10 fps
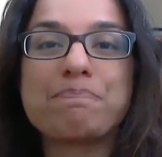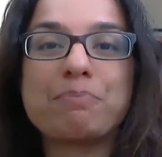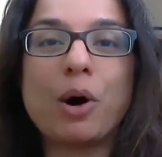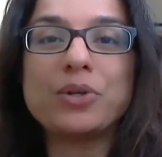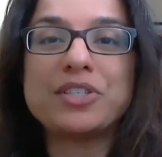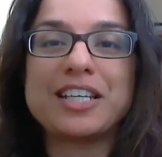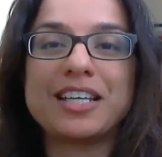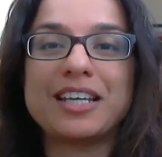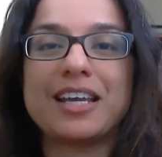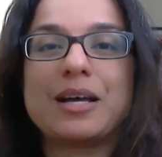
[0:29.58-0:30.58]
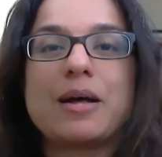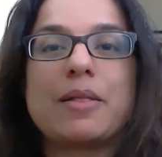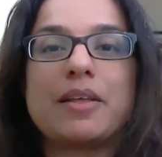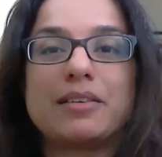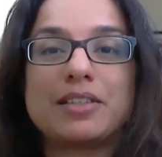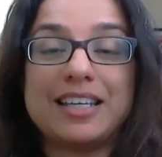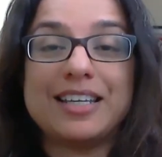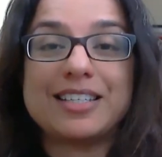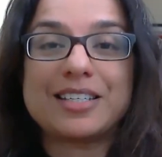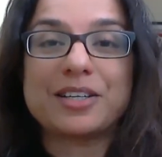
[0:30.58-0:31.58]
posting to
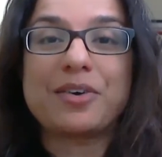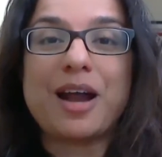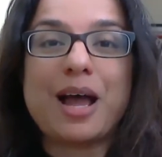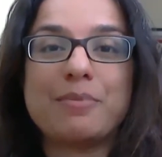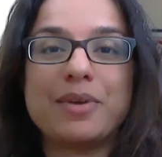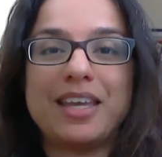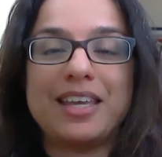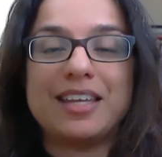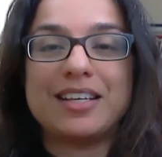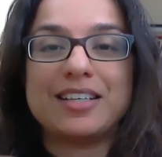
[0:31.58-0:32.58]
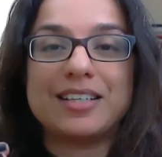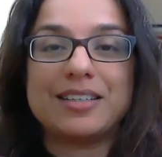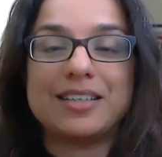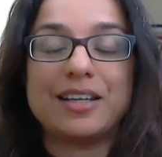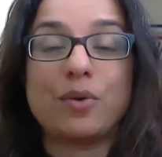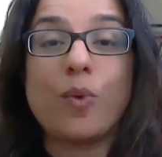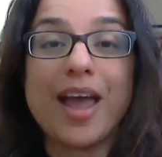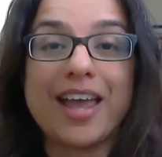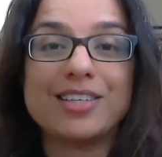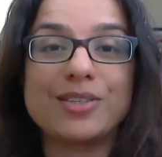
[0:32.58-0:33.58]
Instagram in a
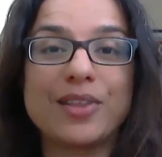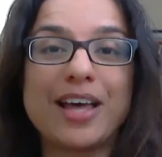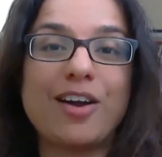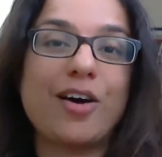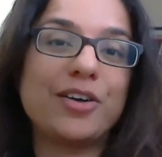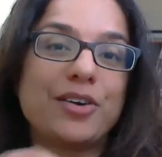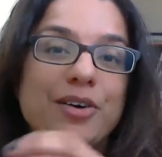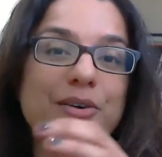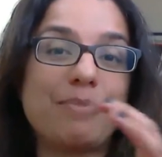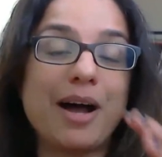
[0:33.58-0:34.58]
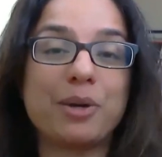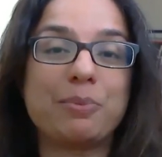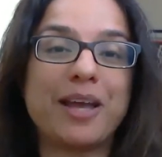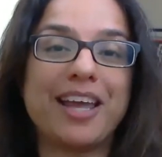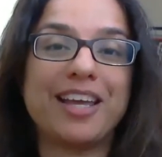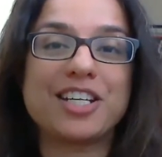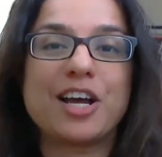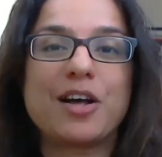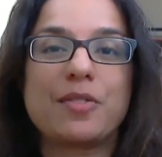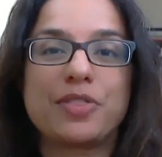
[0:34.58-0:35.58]
way so that on your bio page,
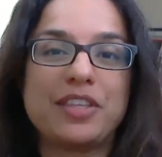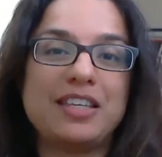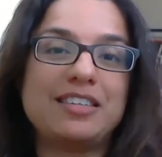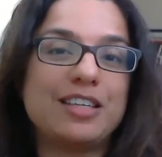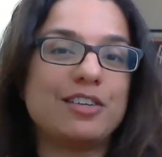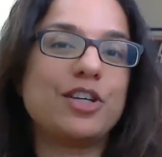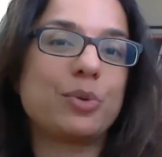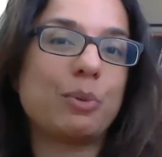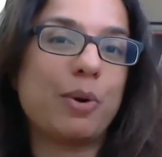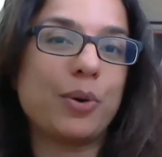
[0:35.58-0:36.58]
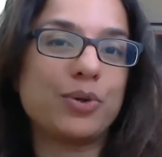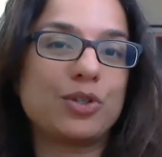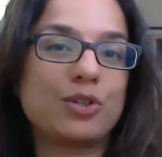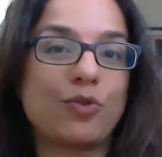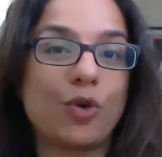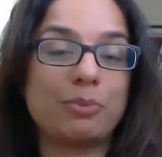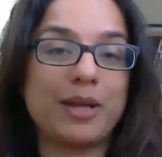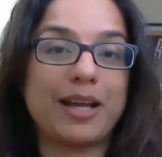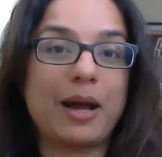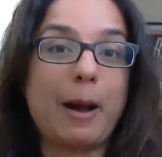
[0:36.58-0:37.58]
these individual posts form
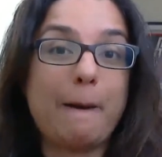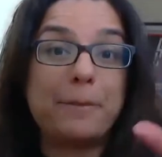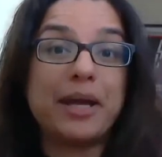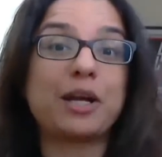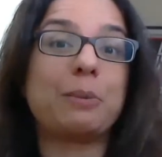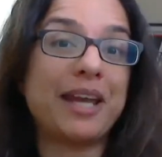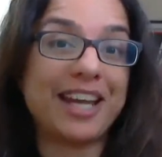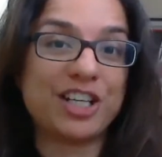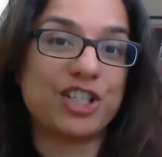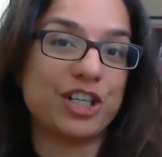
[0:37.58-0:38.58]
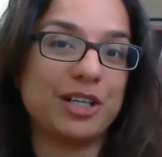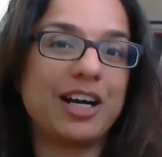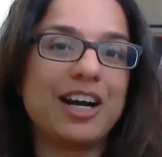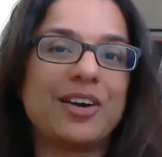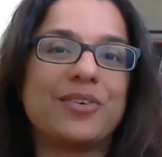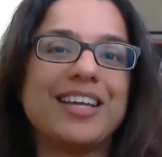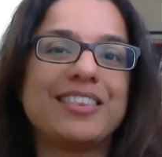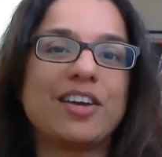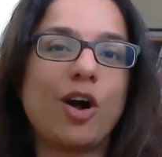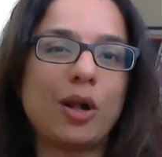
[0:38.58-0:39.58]
like a bigger picture, right?
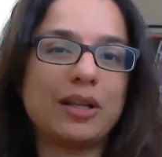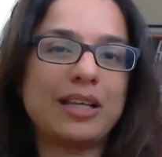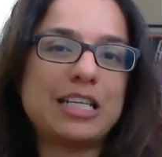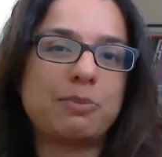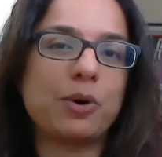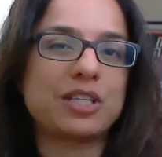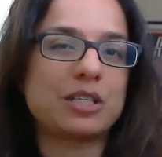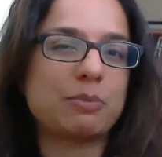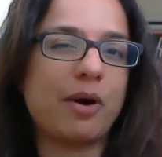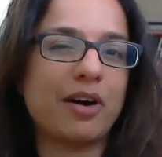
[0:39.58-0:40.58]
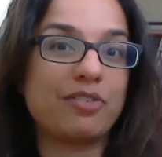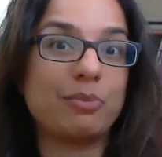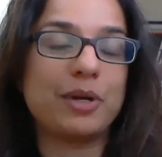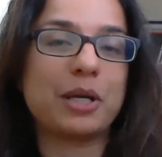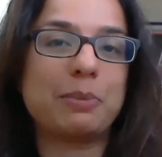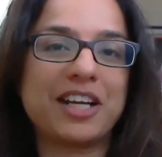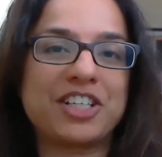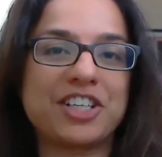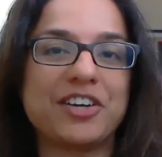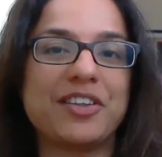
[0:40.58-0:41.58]
Each post is a part of a bigger
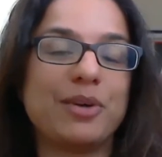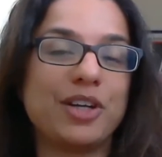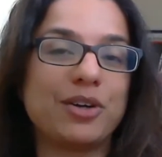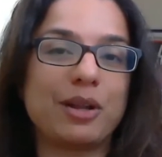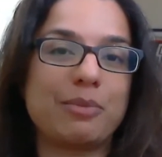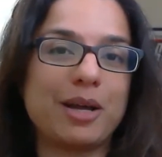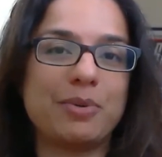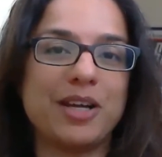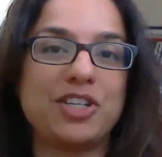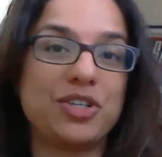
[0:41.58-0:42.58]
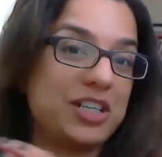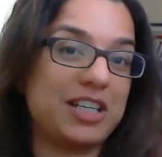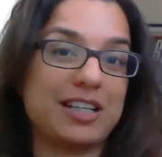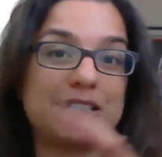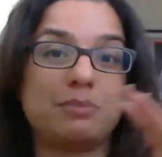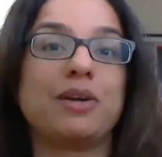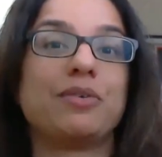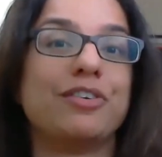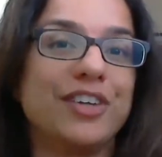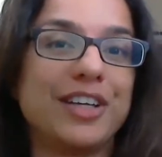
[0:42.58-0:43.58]
picture. And then when you go to the bio page, you see like this big
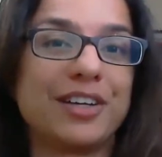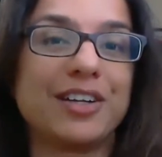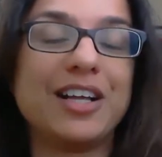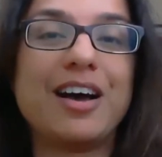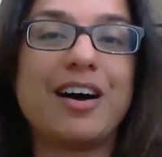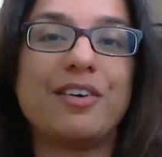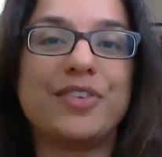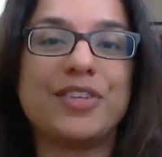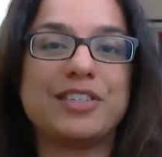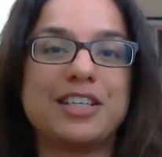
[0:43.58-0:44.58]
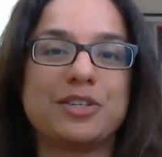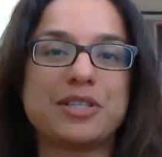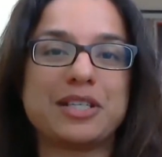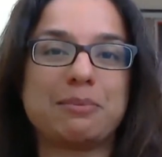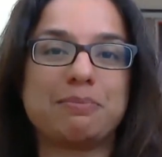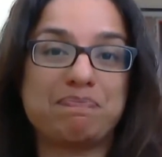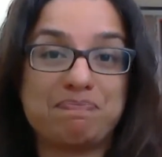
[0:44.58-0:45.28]
reveal of this interesting